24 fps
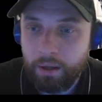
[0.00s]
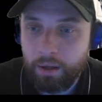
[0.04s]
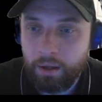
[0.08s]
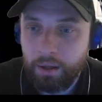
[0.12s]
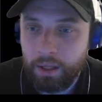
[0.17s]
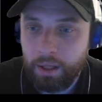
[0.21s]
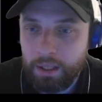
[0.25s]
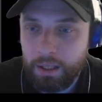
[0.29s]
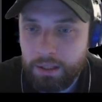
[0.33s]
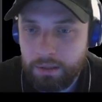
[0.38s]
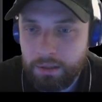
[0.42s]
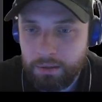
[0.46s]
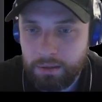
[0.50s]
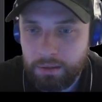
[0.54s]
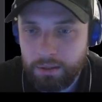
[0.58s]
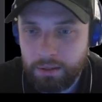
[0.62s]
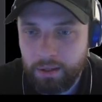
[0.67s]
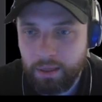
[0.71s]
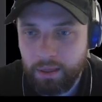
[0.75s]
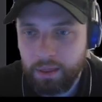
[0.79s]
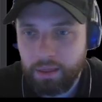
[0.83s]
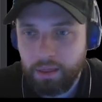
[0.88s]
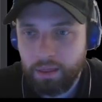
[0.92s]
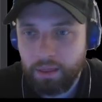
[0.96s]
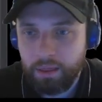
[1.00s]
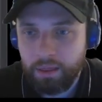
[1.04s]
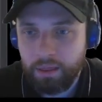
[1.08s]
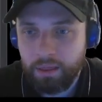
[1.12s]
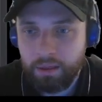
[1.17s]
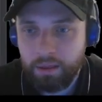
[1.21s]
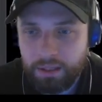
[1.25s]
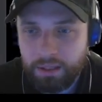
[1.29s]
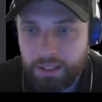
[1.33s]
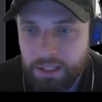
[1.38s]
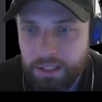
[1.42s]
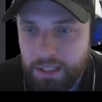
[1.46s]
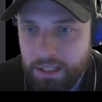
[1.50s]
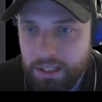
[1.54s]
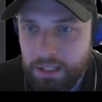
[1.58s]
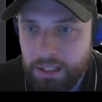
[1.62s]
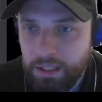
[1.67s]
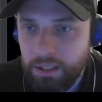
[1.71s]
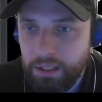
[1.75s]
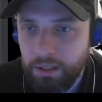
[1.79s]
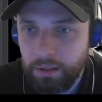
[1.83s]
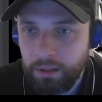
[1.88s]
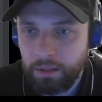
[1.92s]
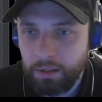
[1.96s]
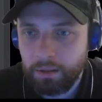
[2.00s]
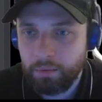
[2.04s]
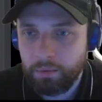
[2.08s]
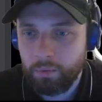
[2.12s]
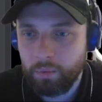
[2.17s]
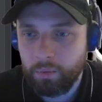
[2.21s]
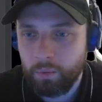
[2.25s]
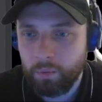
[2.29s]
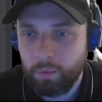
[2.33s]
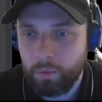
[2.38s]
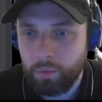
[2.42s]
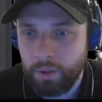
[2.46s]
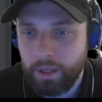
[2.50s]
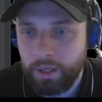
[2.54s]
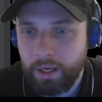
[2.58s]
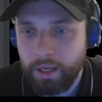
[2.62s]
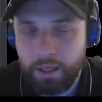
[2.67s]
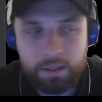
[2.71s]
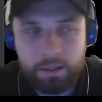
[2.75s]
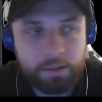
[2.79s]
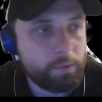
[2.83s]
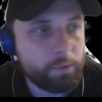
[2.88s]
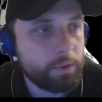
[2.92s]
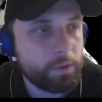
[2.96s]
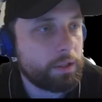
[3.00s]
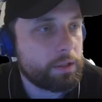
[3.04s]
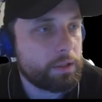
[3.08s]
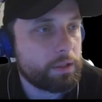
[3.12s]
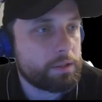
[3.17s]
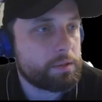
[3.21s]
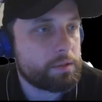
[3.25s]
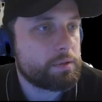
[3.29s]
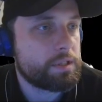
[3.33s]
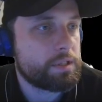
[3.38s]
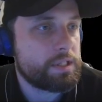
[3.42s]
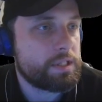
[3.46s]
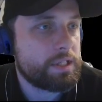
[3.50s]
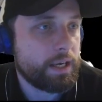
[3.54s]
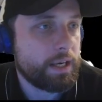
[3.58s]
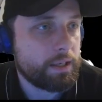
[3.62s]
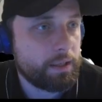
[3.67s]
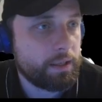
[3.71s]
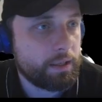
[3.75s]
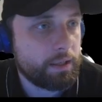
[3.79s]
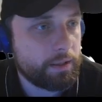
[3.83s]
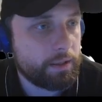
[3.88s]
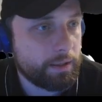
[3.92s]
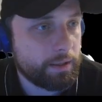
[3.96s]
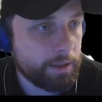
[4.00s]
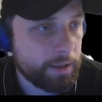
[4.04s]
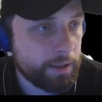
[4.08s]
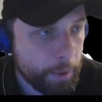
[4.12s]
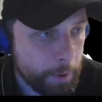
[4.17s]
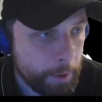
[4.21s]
Let's also see what else we can do. Technically,